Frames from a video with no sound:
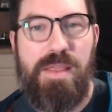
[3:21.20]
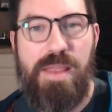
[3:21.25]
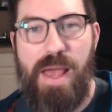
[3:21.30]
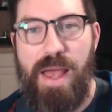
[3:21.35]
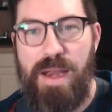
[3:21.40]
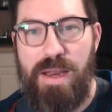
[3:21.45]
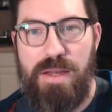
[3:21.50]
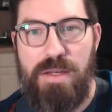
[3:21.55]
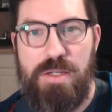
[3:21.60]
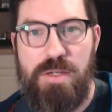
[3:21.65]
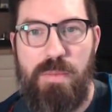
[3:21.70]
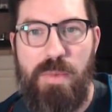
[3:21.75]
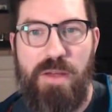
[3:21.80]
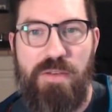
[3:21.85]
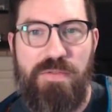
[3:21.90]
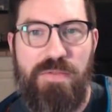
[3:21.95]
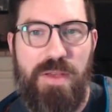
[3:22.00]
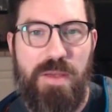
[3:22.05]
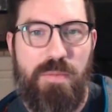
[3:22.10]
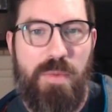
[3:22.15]
that into my
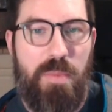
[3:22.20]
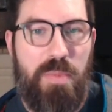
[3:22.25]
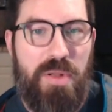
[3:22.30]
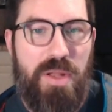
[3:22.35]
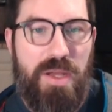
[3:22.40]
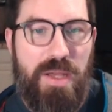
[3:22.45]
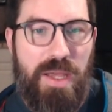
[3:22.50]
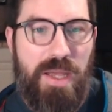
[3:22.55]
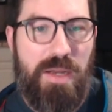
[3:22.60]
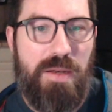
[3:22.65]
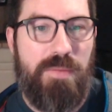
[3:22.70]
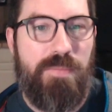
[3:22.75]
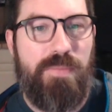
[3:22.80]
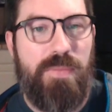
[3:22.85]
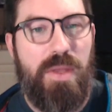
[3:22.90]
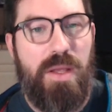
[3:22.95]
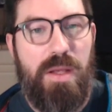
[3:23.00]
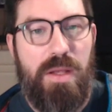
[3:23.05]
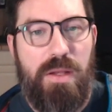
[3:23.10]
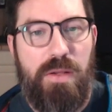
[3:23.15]
Figma plugin.
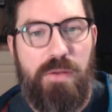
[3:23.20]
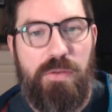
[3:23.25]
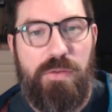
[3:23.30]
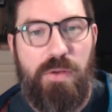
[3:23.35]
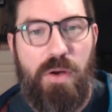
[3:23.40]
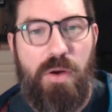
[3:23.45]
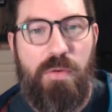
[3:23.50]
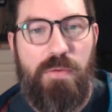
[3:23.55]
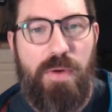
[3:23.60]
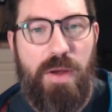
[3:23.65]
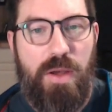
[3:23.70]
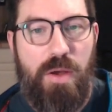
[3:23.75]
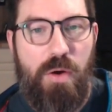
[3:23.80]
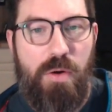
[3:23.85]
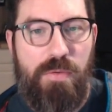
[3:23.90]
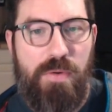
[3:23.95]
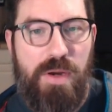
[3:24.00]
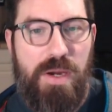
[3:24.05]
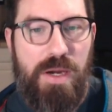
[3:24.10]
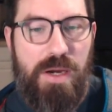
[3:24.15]
So if I go
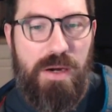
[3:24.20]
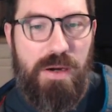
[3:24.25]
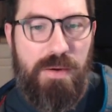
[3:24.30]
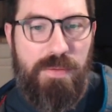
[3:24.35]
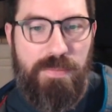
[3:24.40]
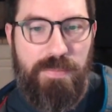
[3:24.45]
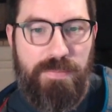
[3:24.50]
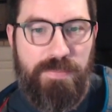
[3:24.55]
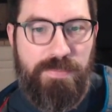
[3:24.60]
over here.